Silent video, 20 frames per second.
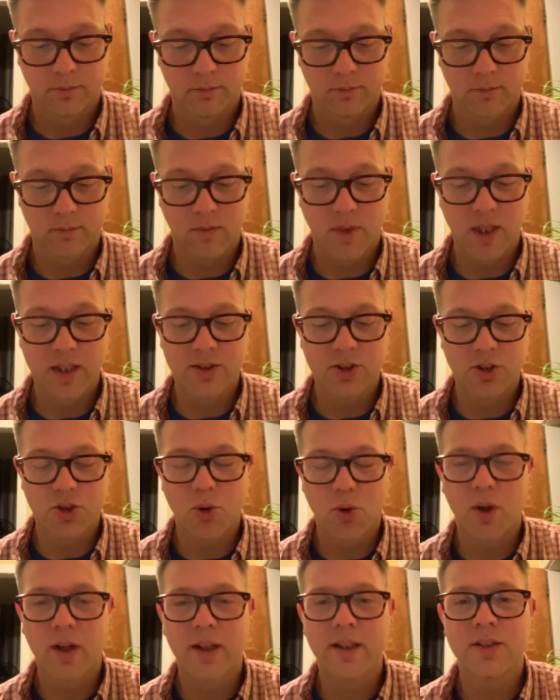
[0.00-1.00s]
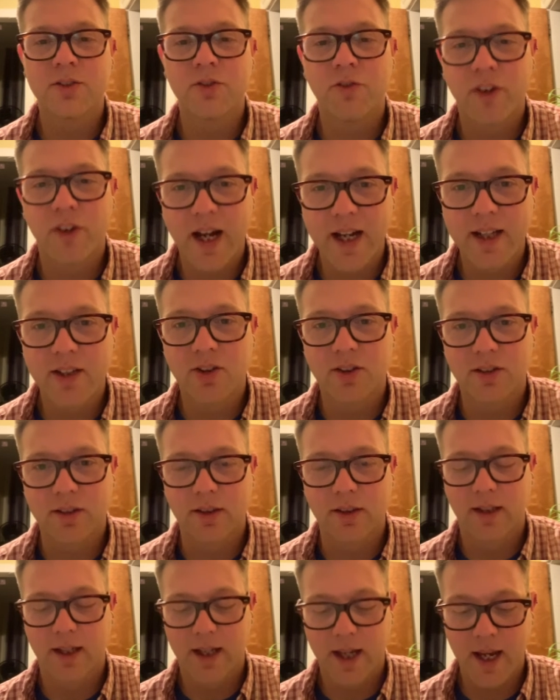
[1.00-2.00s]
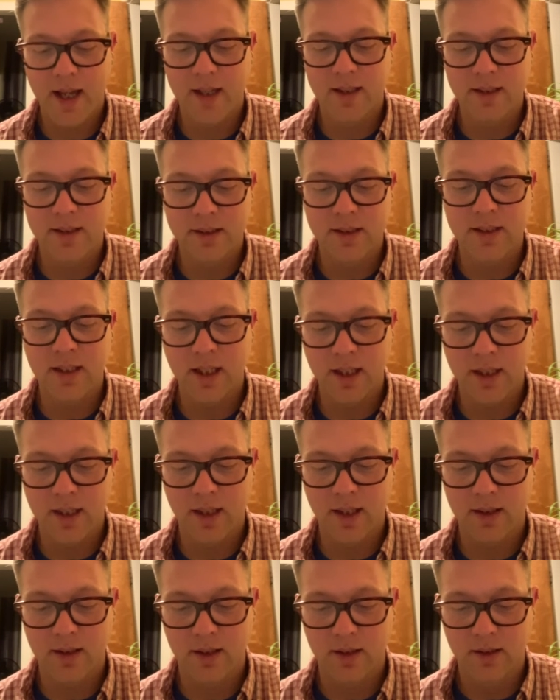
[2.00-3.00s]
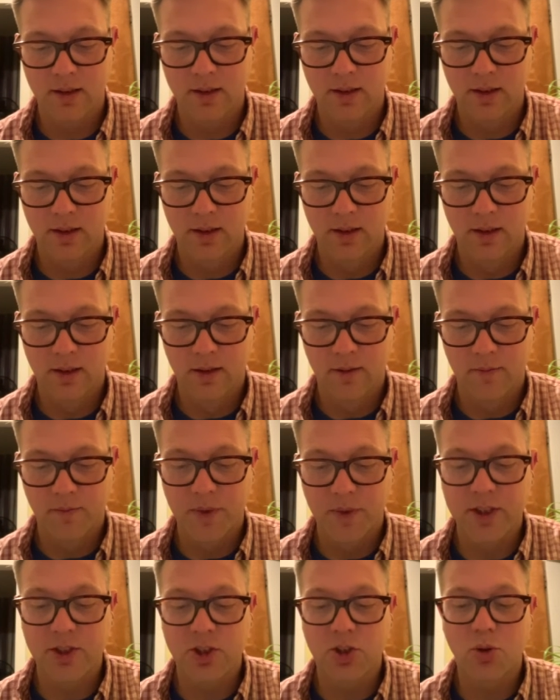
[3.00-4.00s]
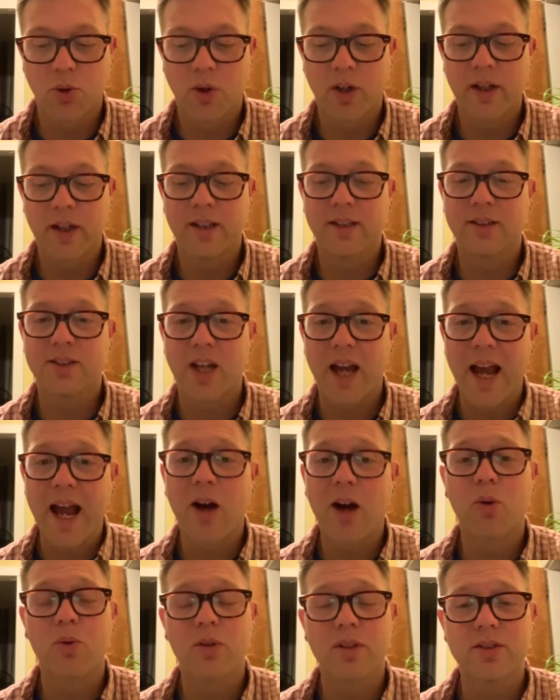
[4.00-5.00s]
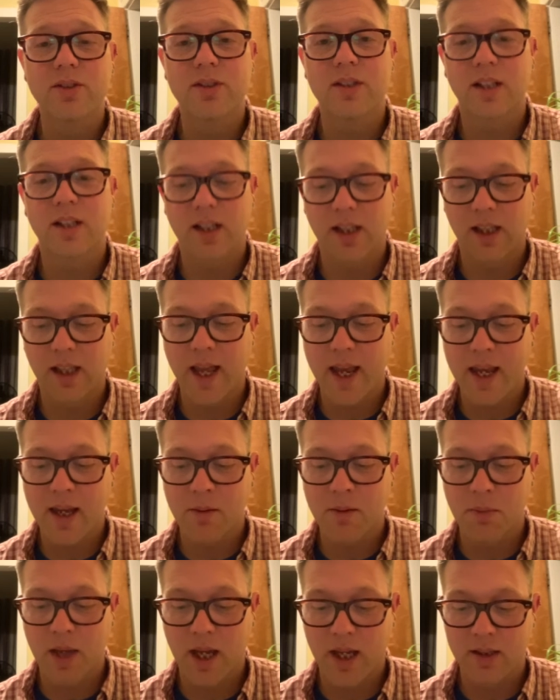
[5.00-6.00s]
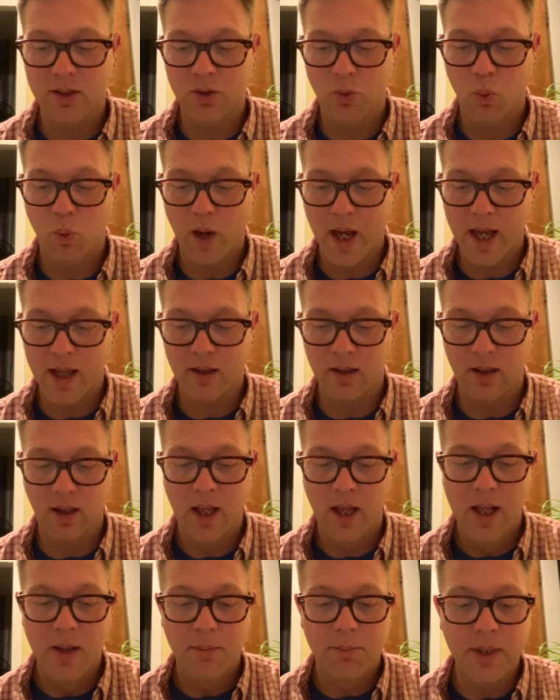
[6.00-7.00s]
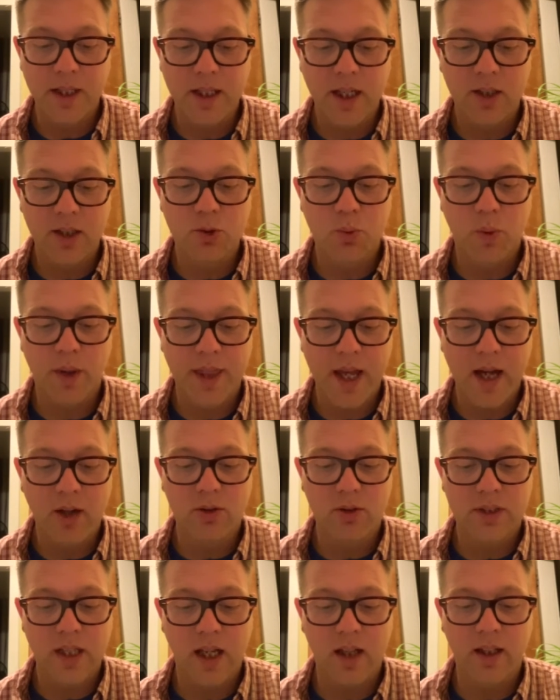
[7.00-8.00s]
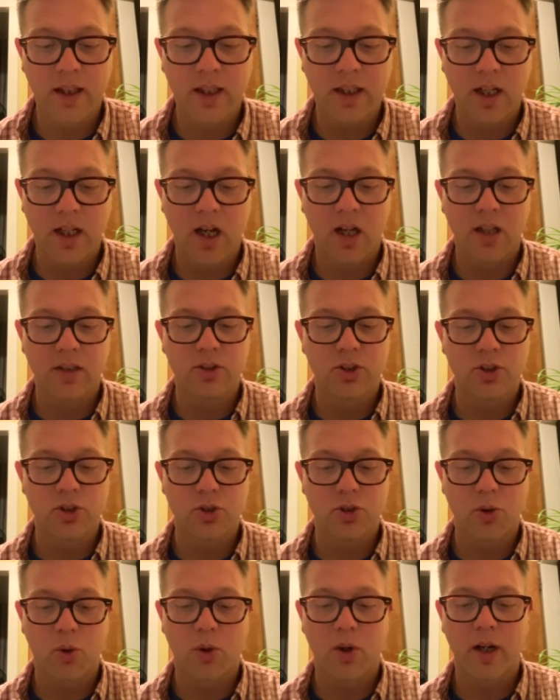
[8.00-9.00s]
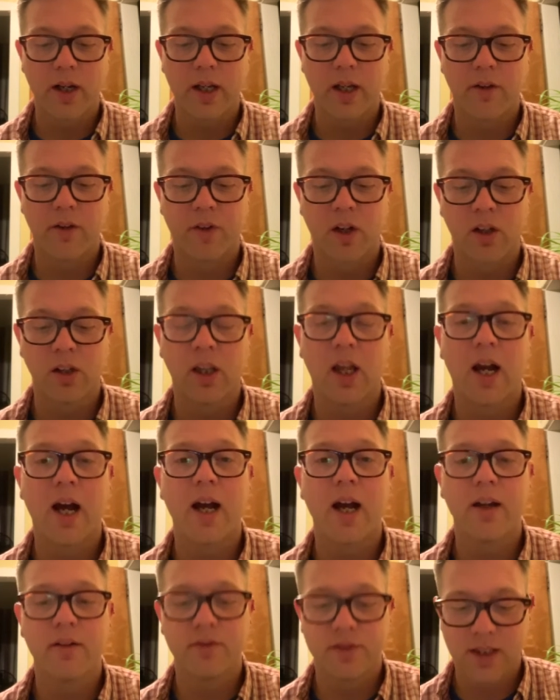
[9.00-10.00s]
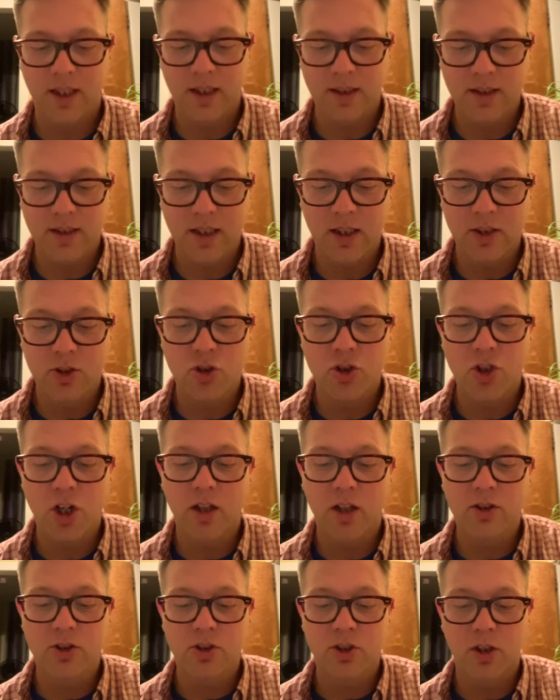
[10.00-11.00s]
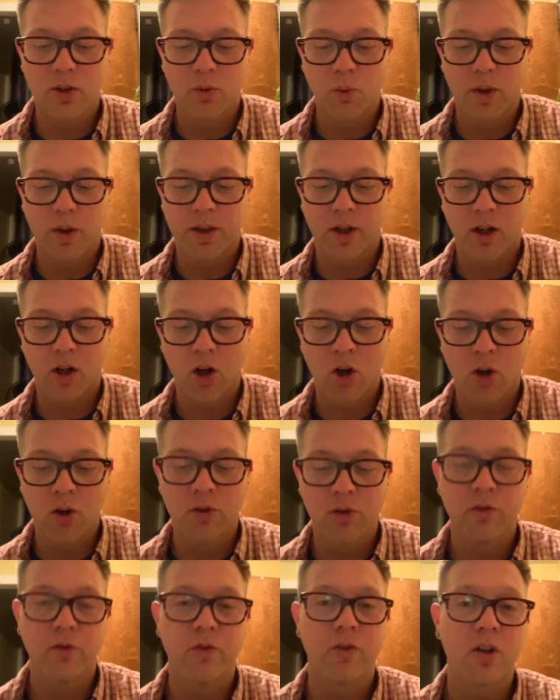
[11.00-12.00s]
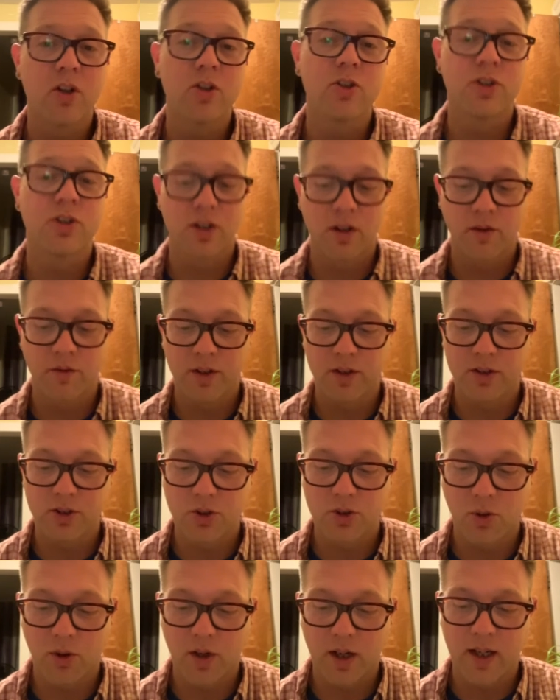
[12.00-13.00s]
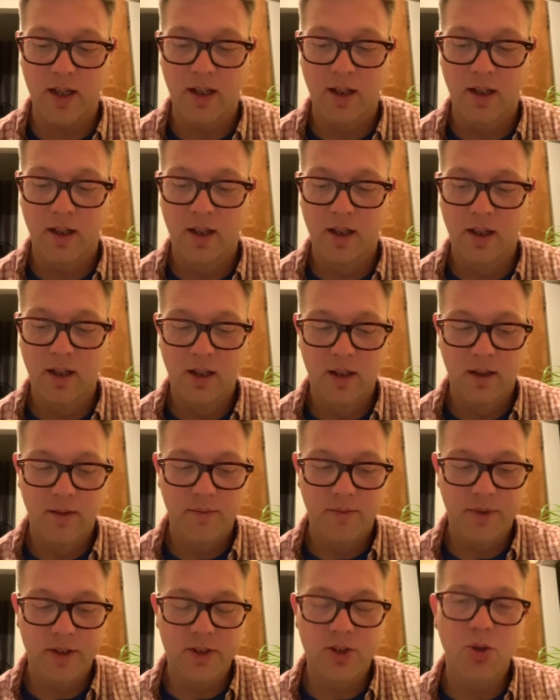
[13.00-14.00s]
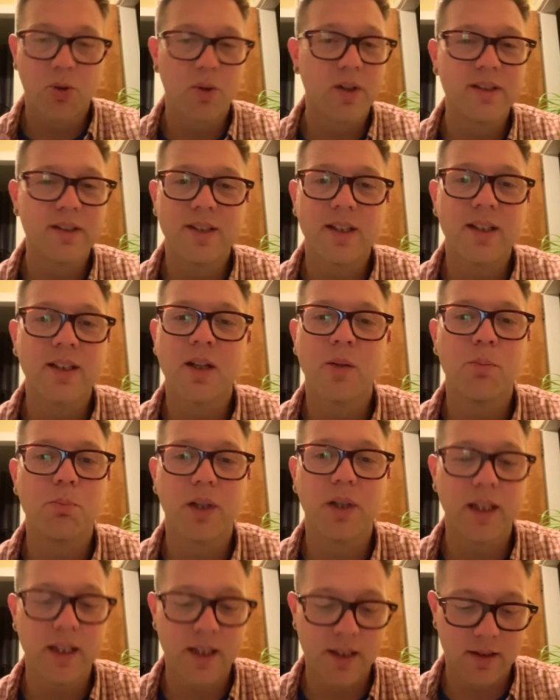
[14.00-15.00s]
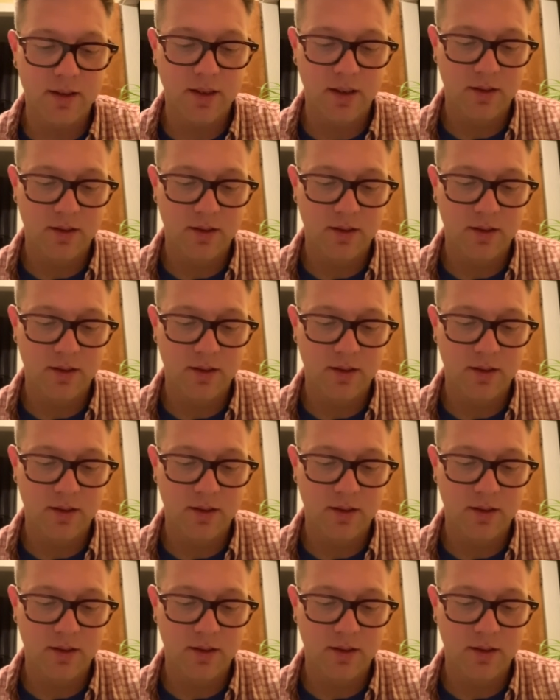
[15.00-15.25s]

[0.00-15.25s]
This story is vital and is needed. This story is ours to claim as well, because without telling God's story of our lives in conjunction with our own version of the story is incomplete.